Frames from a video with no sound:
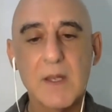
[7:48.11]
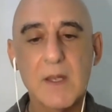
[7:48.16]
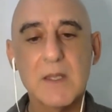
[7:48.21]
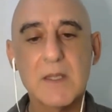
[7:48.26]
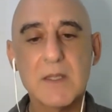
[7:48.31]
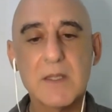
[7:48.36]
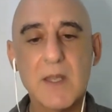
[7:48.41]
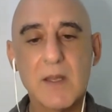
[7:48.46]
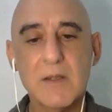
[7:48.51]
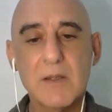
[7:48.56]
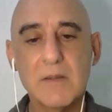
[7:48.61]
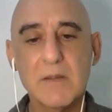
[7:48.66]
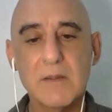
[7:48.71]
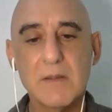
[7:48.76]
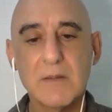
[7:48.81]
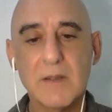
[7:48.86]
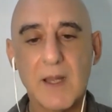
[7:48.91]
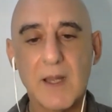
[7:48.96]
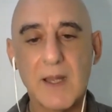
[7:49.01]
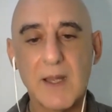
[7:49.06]

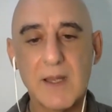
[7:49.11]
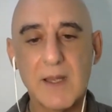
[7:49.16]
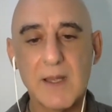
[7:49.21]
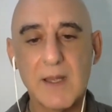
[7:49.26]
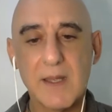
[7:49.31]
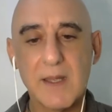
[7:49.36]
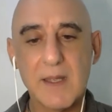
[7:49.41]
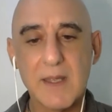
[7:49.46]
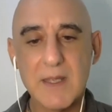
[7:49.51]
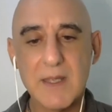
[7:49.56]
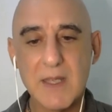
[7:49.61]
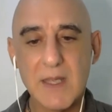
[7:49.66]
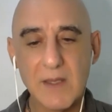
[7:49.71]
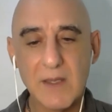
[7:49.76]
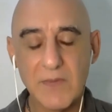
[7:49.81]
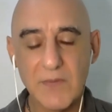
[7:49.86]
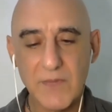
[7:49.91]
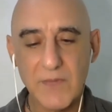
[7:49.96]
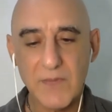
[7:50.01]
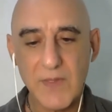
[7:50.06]
So
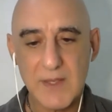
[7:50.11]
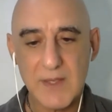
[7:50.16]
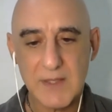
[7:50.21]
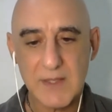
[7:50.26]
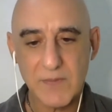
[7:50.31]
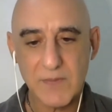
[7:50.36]
if there's